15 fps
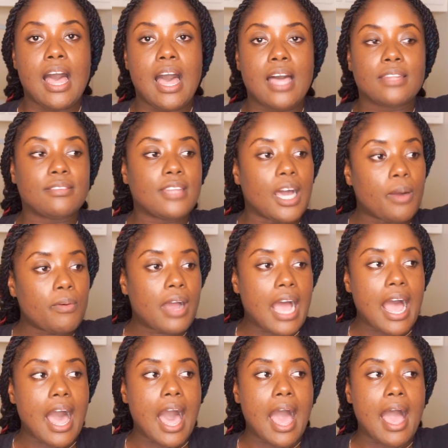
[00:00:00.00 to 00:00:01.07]

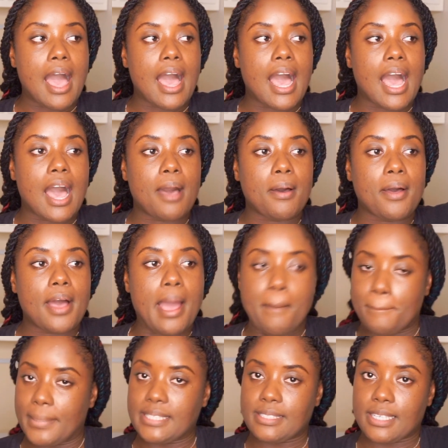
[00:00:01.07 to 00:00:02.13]
Now, I'm
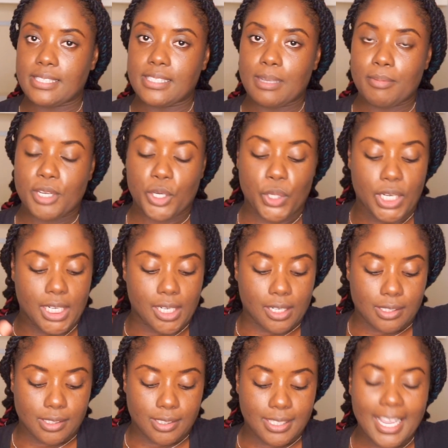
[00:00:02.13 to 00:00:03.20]
missing some
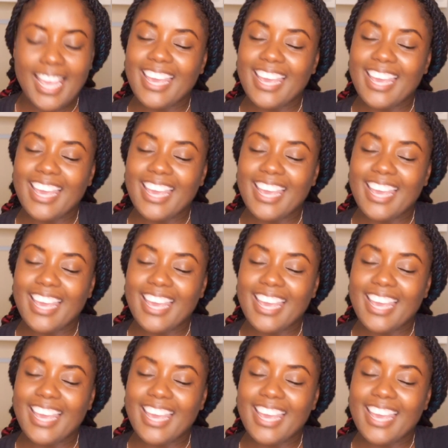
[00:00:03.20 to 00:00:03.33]
ingredients.